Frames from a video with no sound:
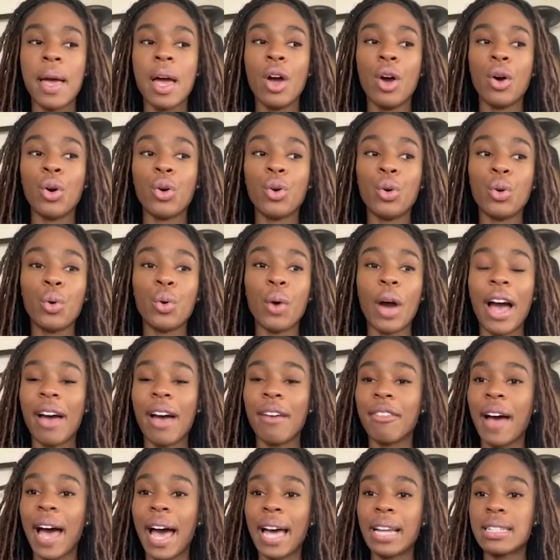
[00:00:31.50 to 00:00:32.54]
who have
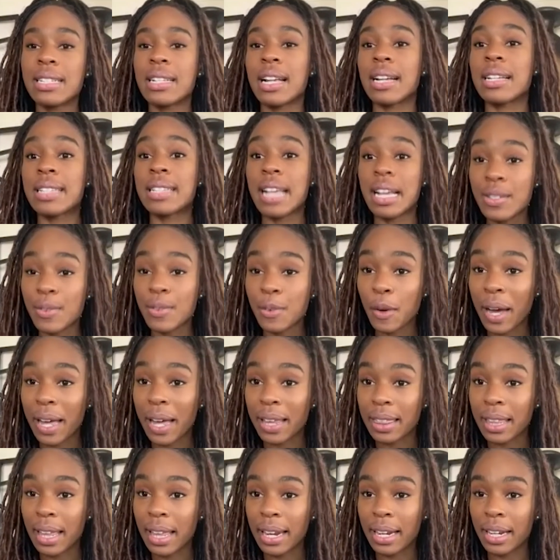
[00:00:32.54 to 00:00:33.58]
had successful
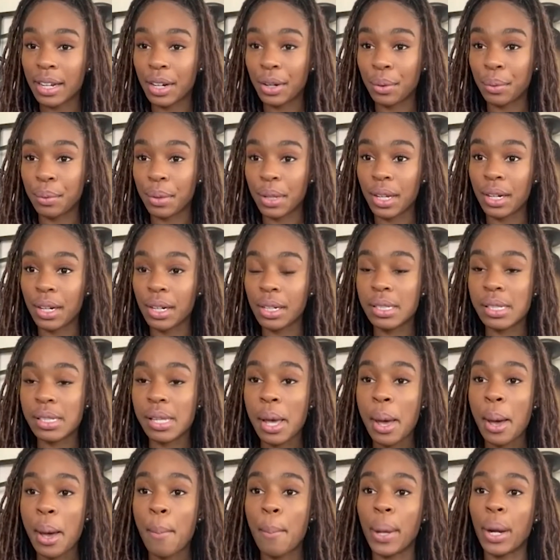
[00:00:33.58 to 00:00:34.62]
athletic careers,
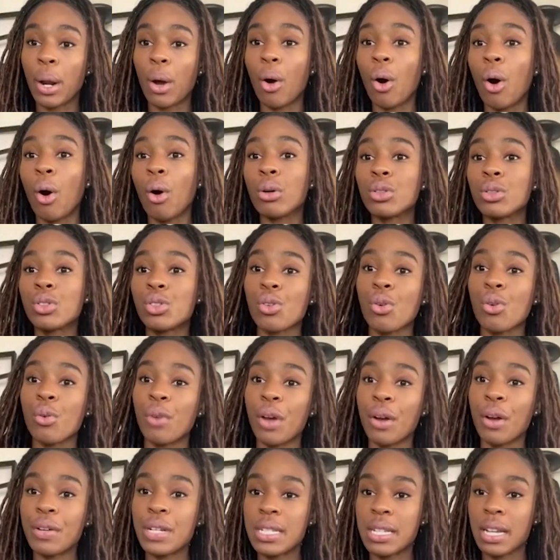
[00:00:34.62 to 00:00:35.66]
but are also
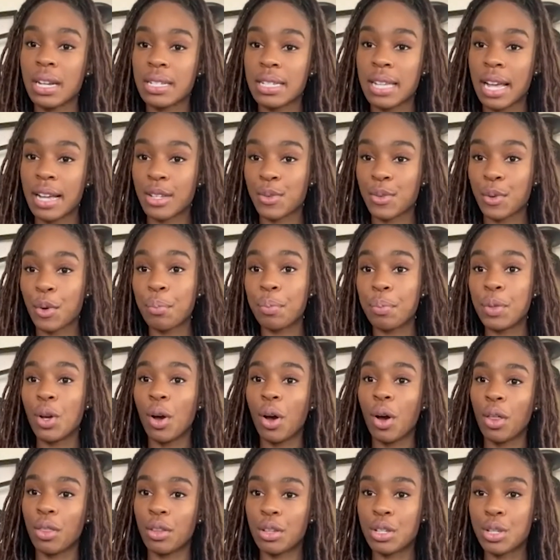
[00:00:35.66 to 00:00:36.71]
very successful
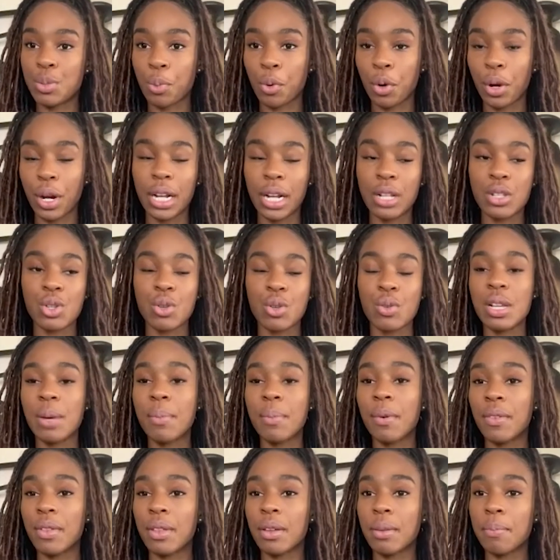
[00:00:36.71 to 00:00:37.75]
beyond the sport. And so some
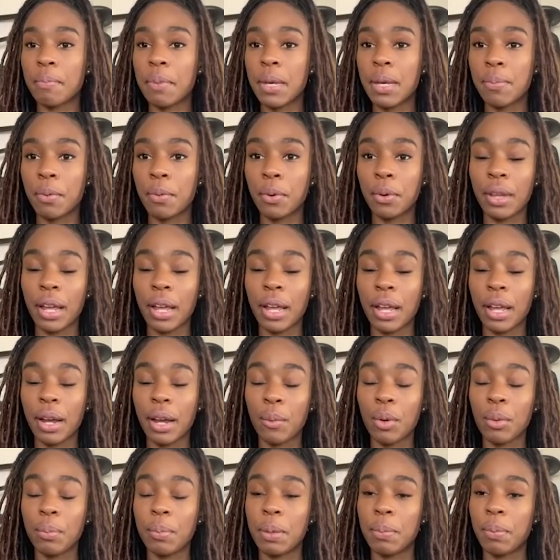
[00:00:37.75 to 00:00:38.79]
of the people that will
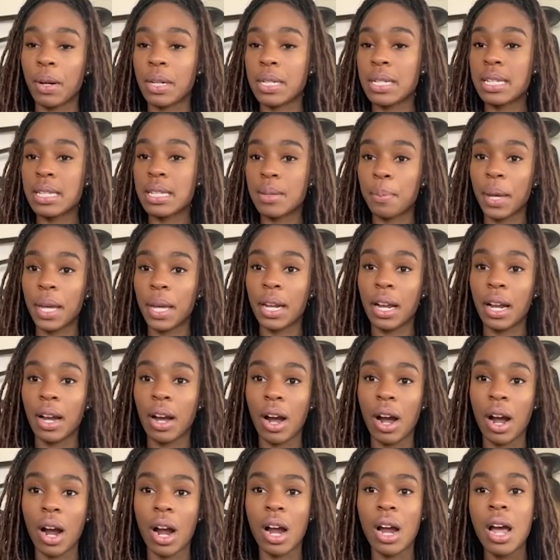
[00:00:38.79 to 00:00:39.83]
be participating
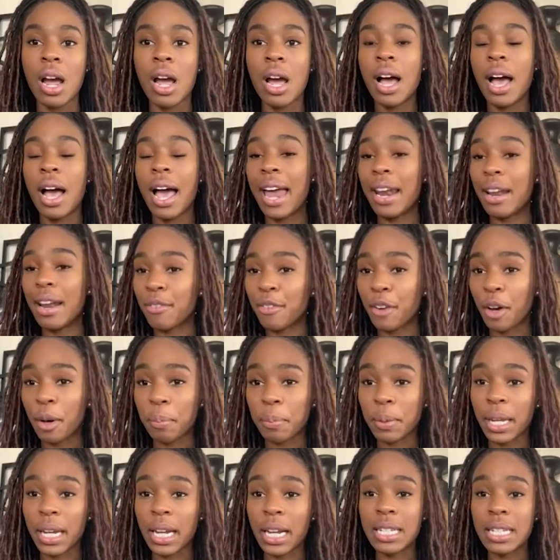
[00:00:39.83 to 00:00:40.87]
are NFL
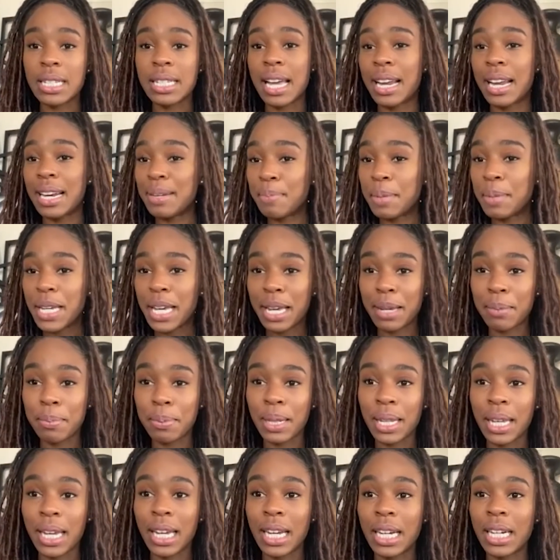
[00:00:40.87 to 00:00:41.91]
players, NBA
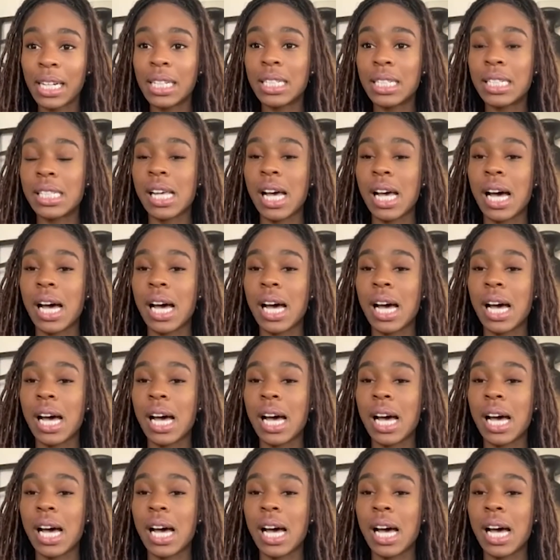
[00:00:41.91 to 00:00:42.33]
players,